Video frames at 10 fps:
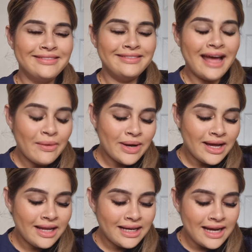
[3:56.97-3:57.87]
That
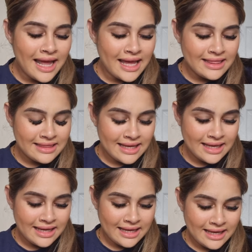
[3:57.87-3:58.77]
one, and
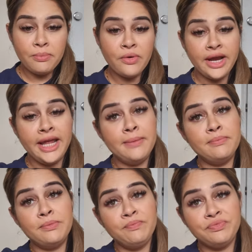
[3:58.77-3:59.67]
then
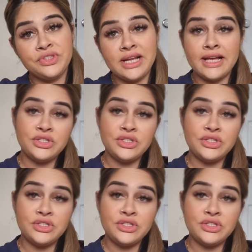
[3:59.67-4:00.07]
Cram slash